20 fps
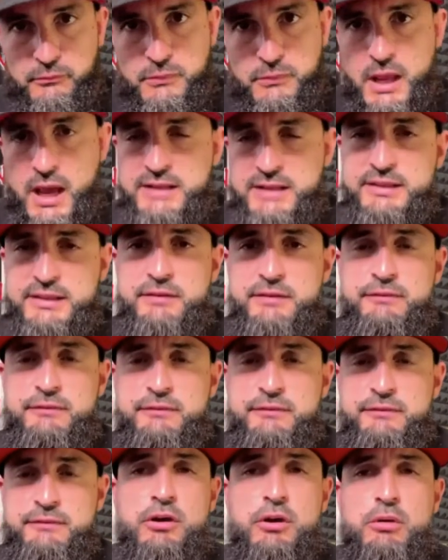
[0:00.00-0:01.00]
I did a
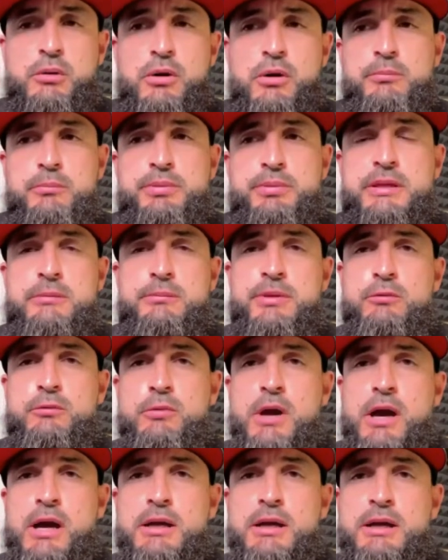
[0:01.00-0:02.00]
video on PNB
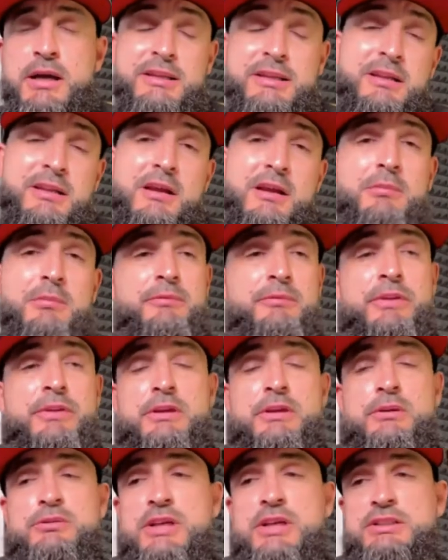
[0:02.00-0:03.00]
Rock. I did a couple
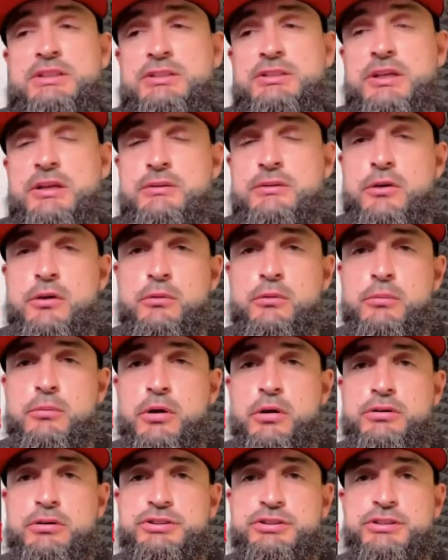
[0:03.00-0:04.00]
videos, actually, on the whole
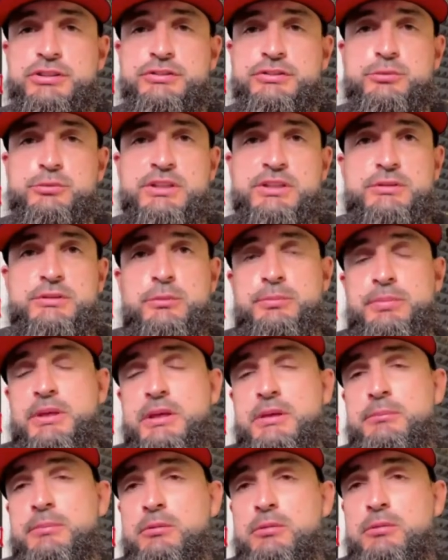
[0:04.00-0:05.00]
murder situation with
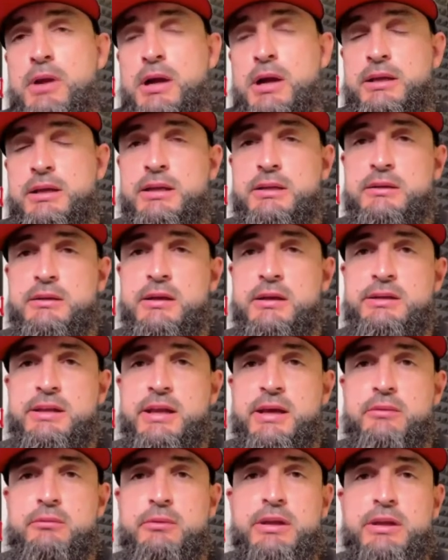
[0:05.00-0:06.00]
PNB Rock getting gunned
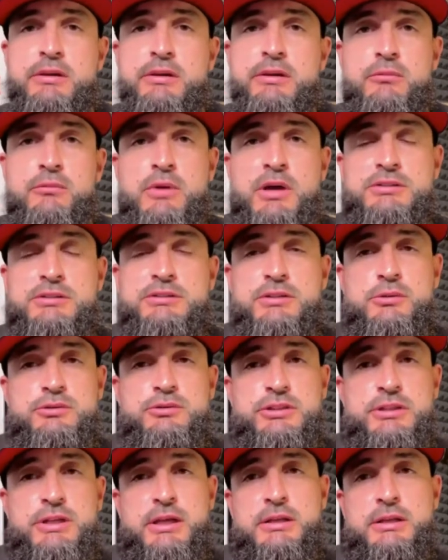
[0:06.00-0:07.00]
down right here at
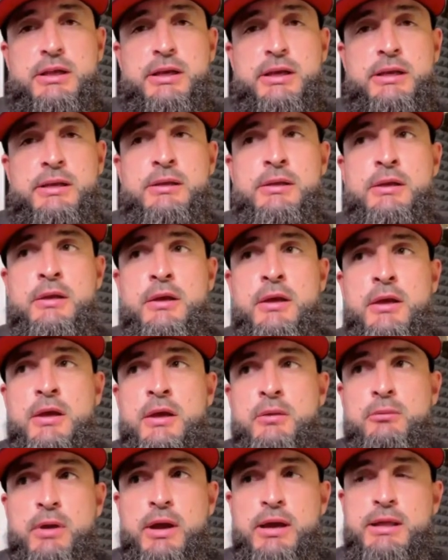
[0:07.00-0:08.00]
Roscoe's in L.A.,
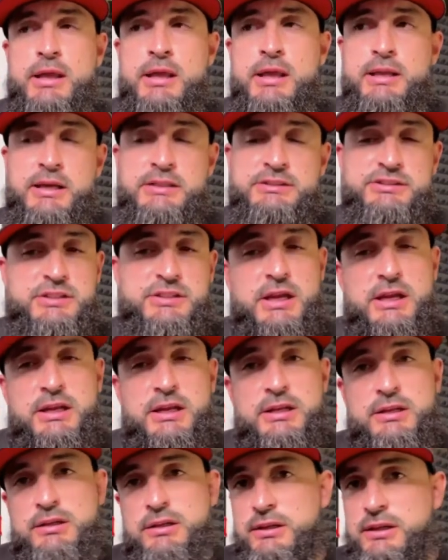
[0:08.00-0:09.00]
right? And I just
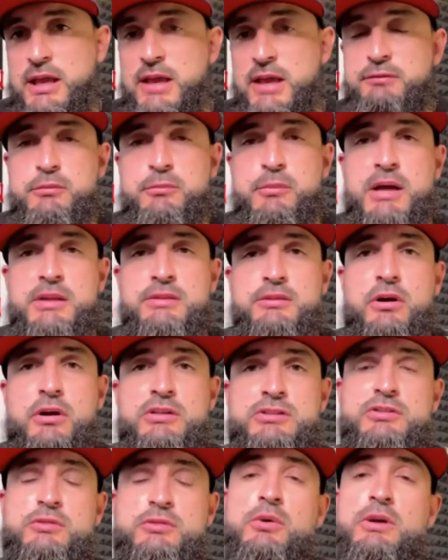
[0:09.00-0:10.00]
kind of gave you my
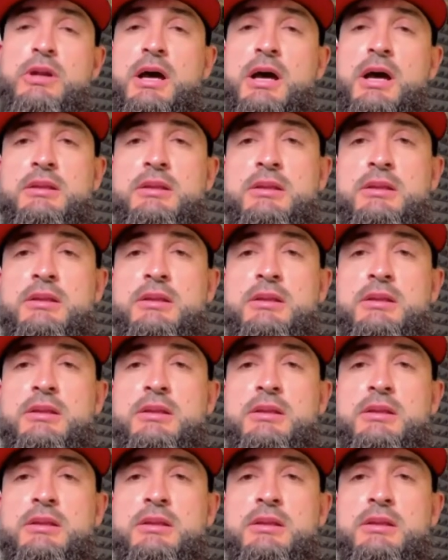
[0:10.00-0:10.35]
thoughts on what I